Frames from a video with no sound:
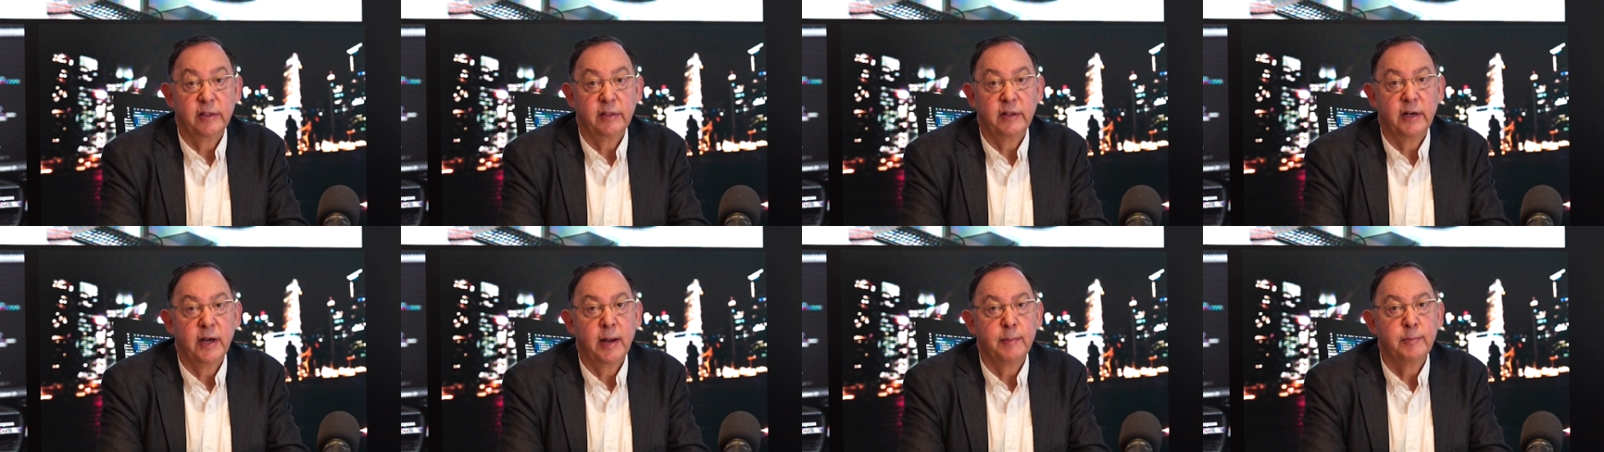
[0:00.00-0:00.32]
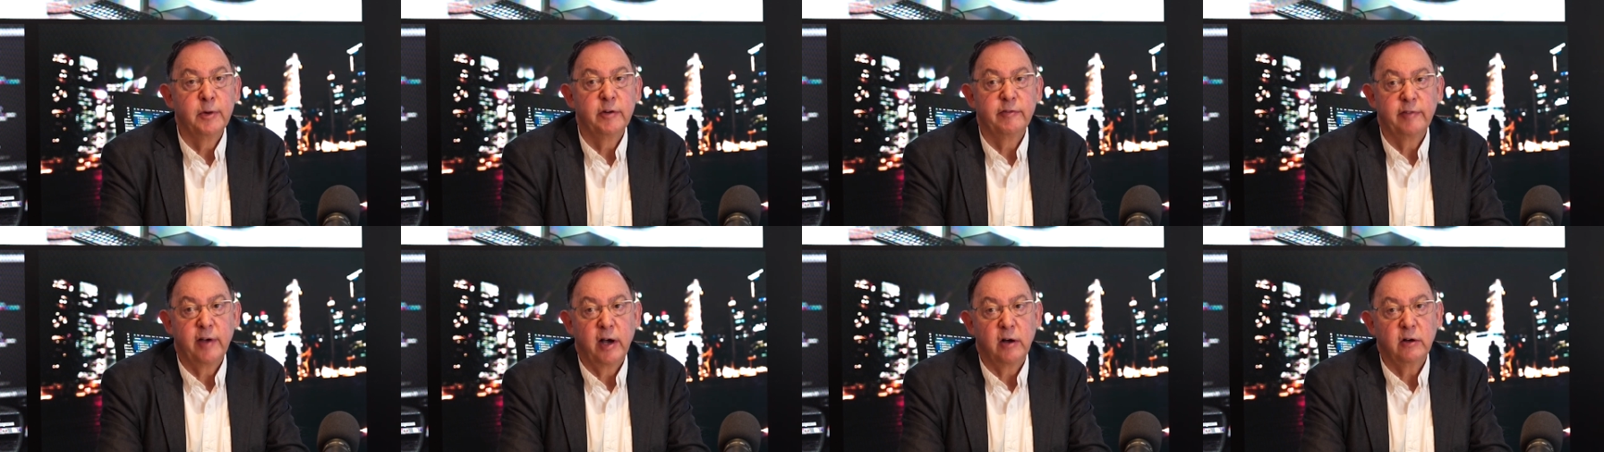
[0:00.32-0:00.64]
The
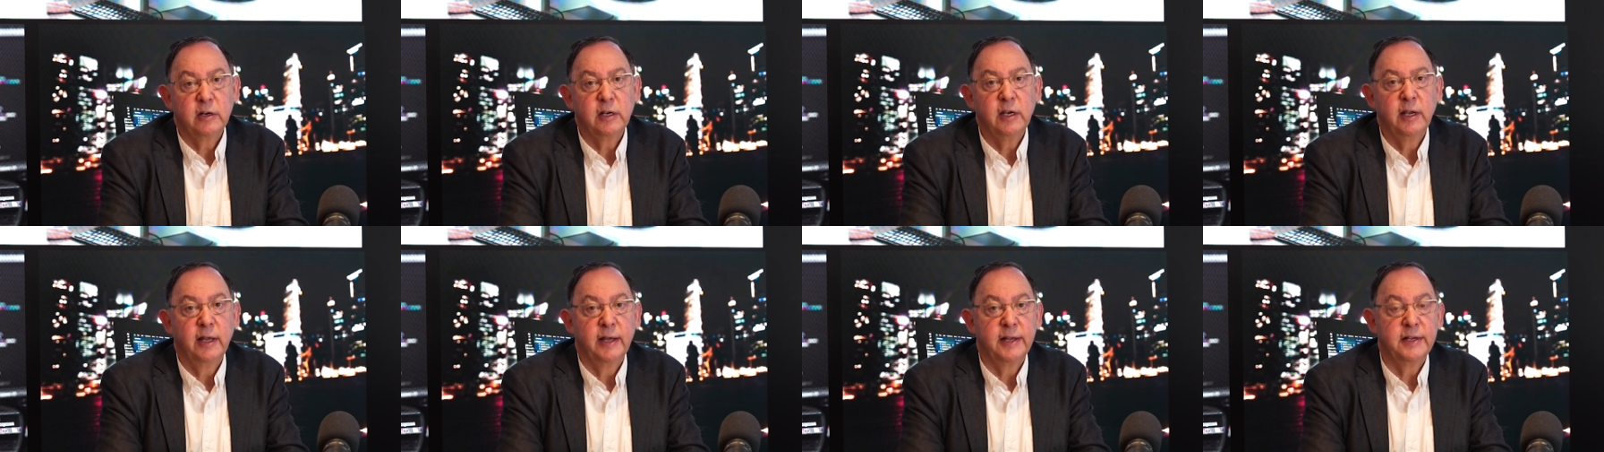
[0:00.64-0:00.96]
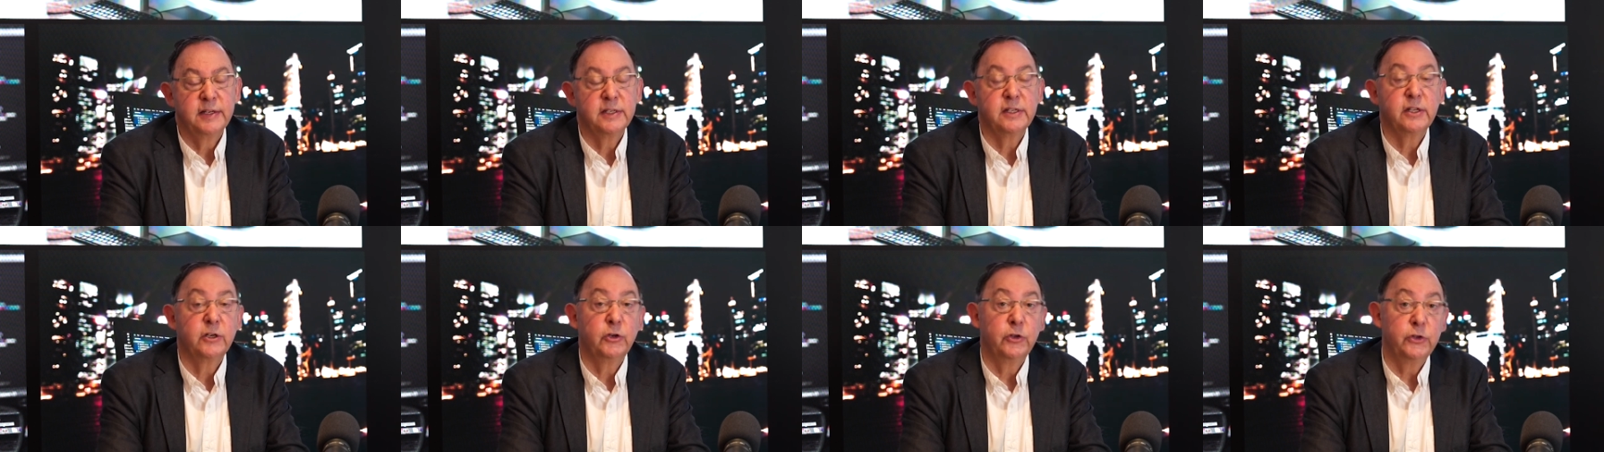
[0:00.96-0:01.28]
number of our
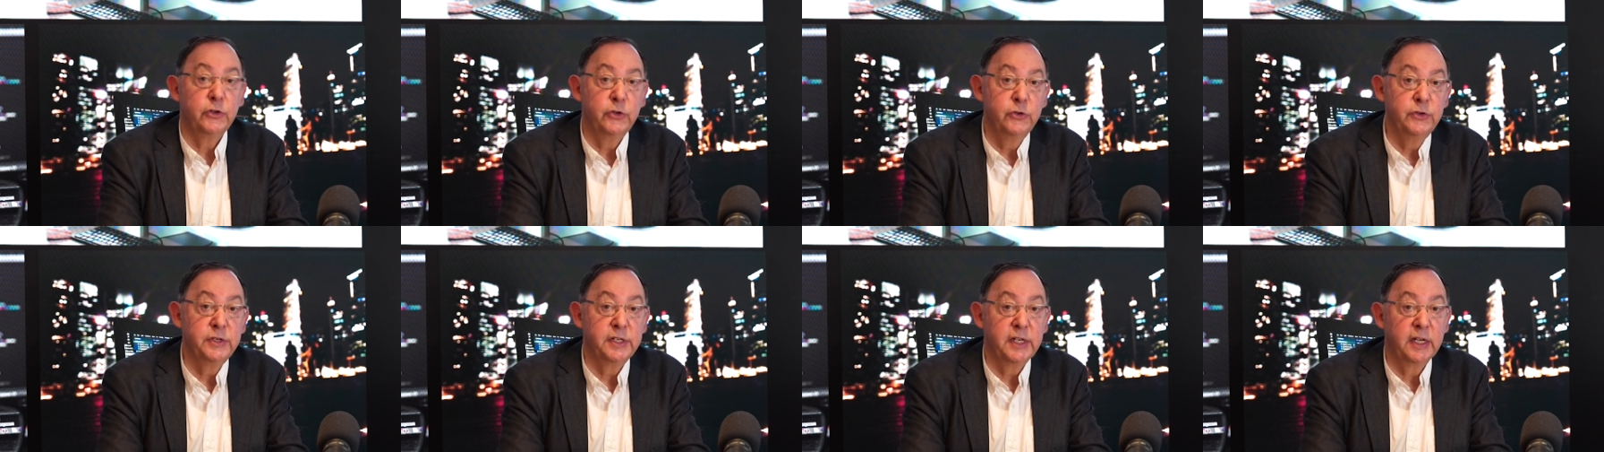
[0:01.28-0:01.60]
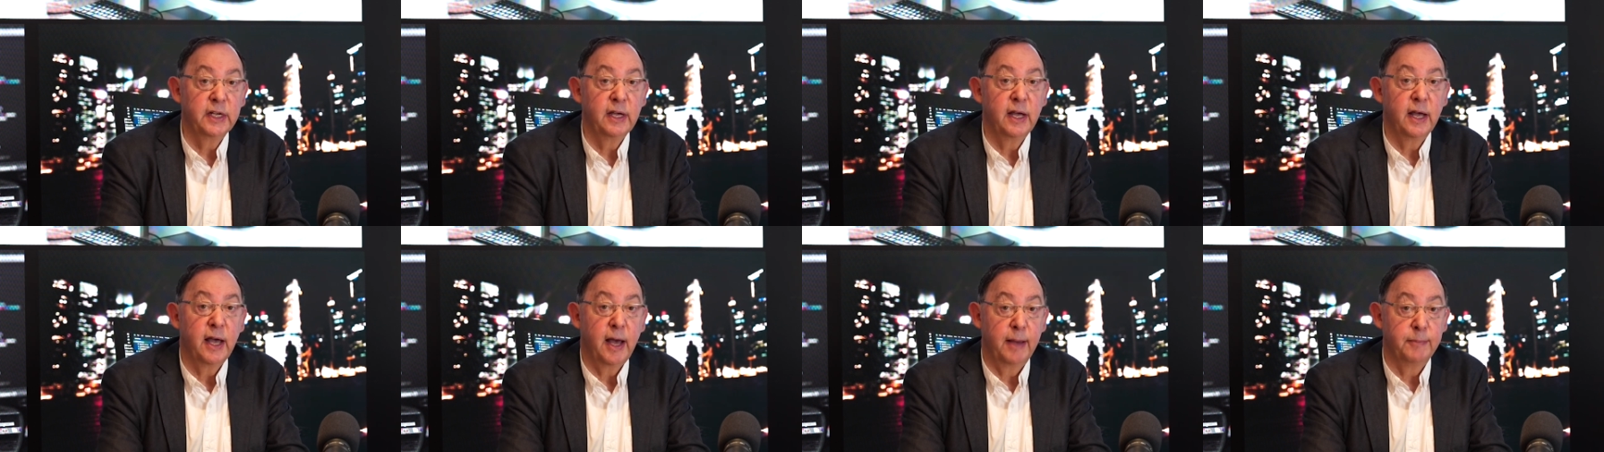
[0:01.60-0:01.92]
clients that are
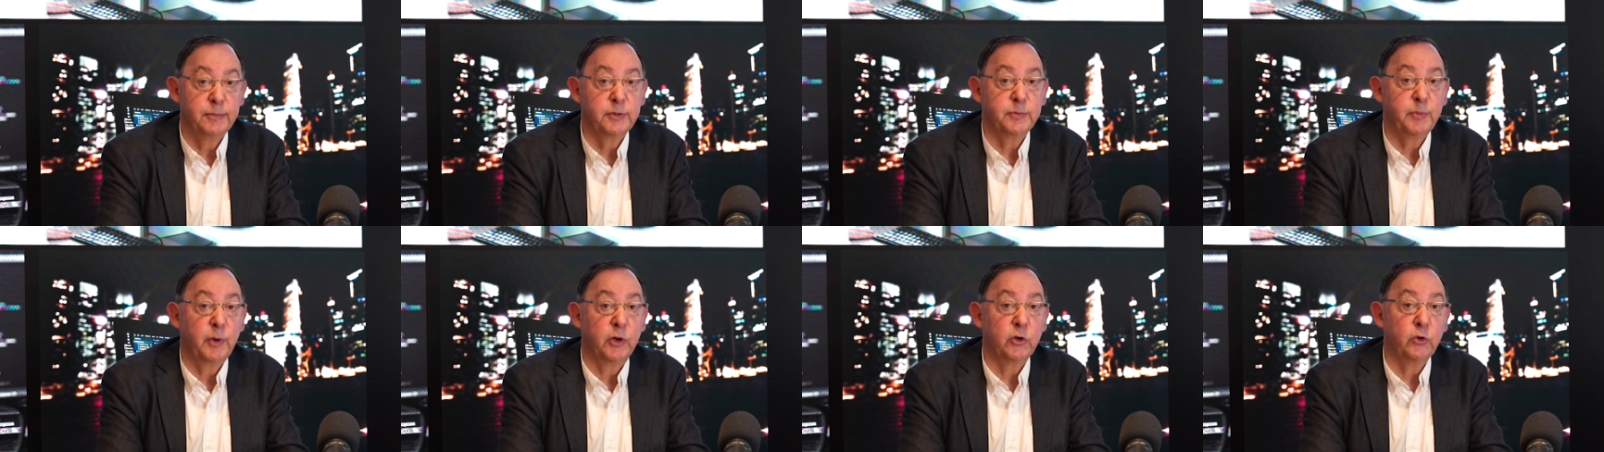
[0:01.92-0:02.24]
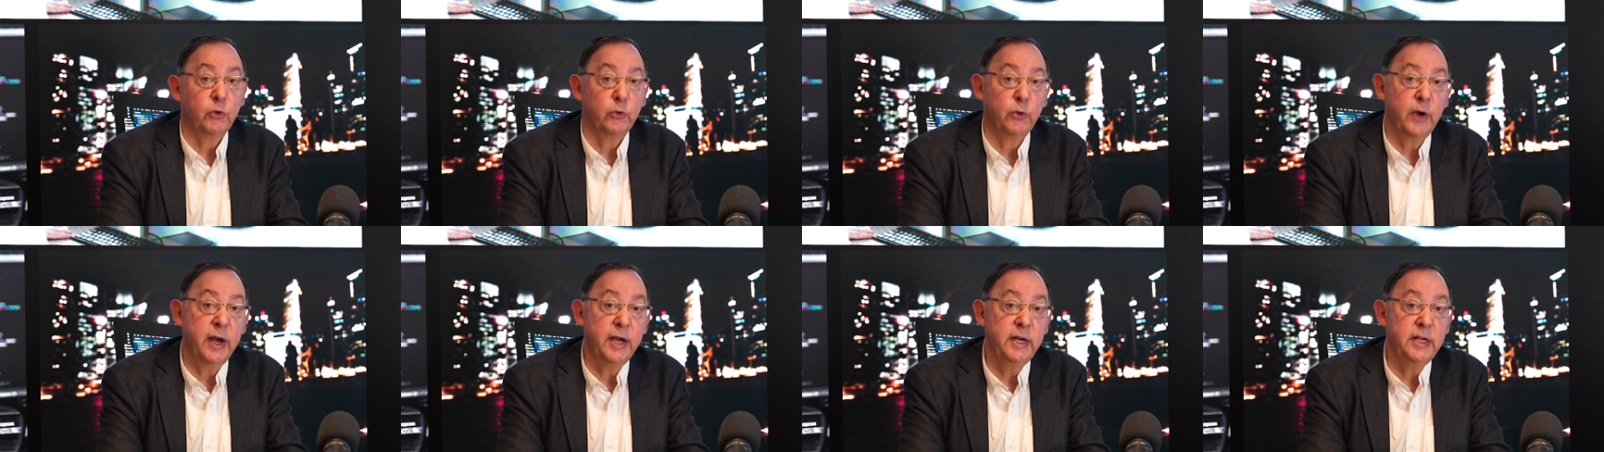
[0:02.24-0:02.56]
using HubSpot
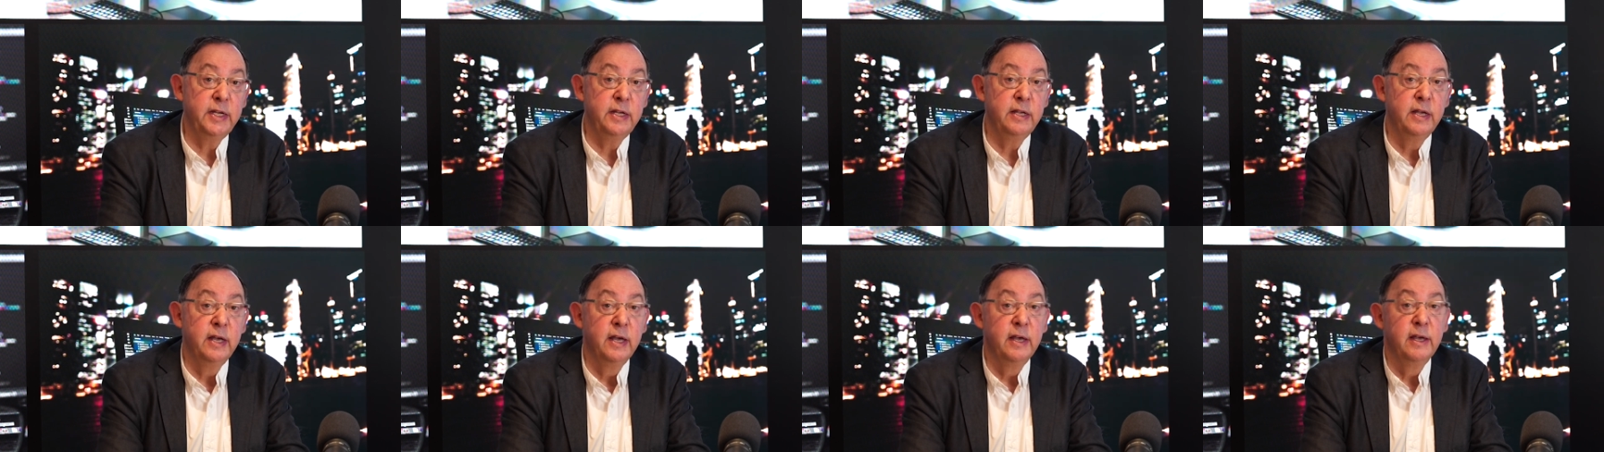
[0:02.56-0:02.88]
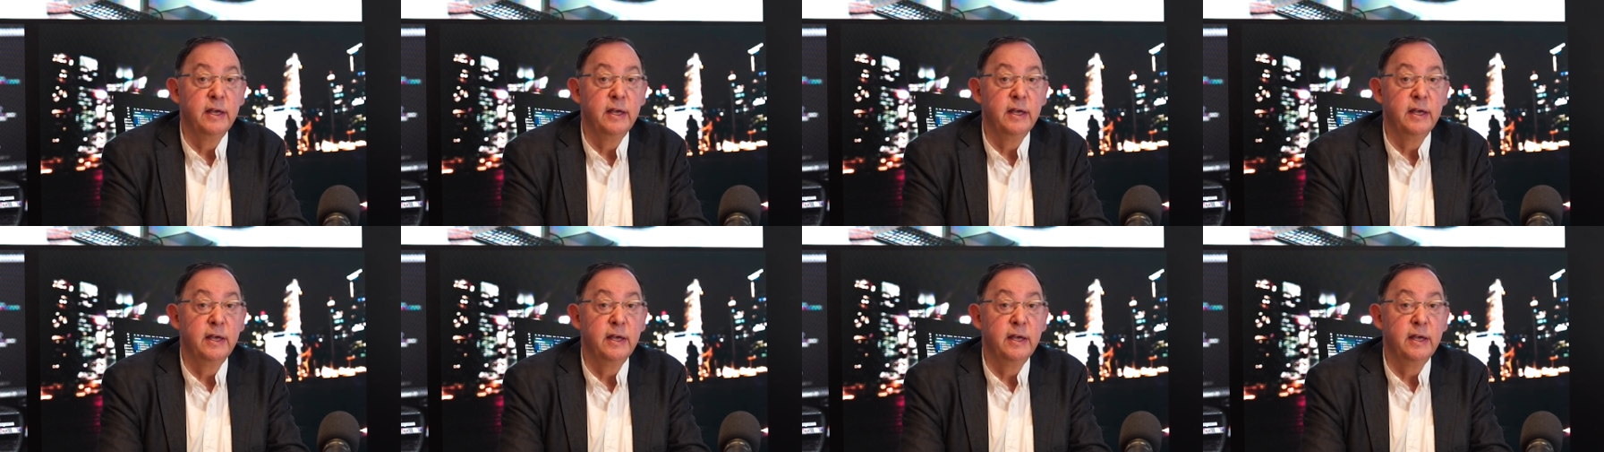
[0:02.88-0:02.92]
already,